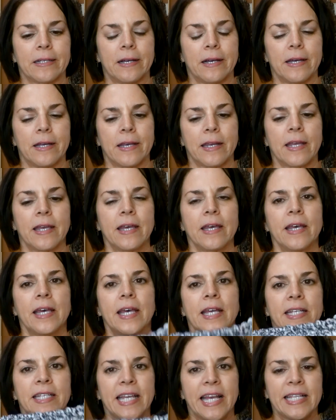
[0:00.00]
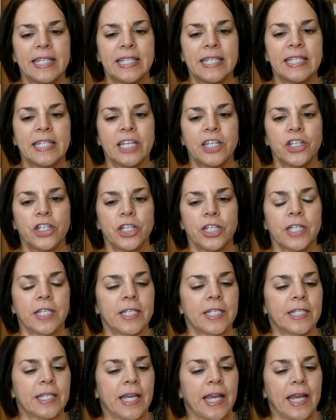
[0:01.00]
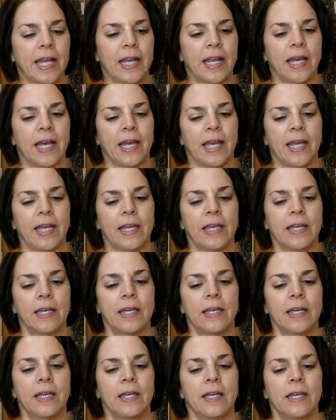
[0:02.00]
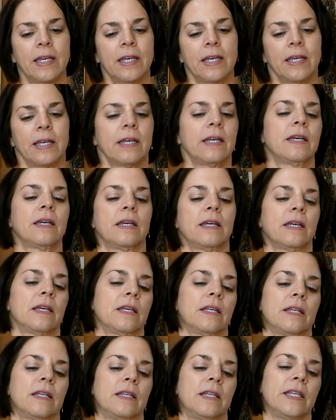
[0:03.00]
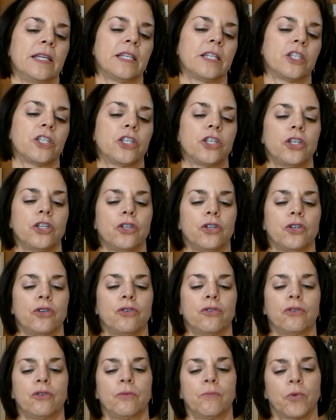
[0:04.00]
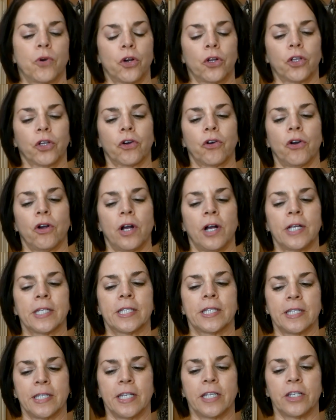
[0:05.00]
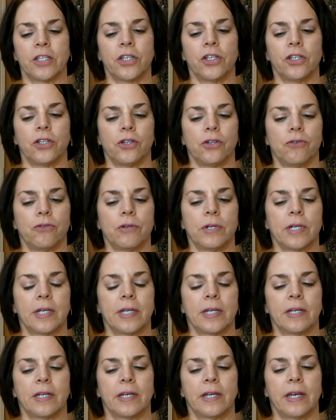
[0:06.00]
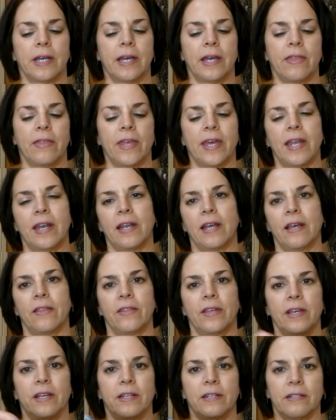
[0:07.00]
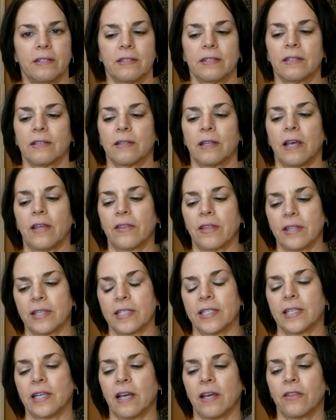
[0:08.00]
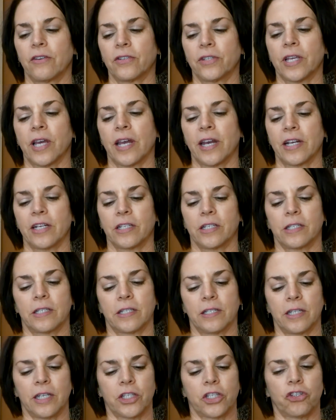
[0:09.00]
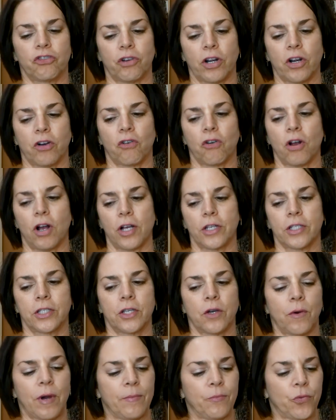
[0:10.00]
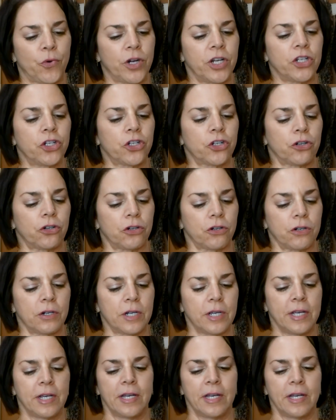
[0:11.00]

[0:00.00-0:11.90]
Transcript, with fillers: on 10 stitches and I knit two, purl across, knit two, and then on the on the other side I just knit straight across. So I'm pretty sure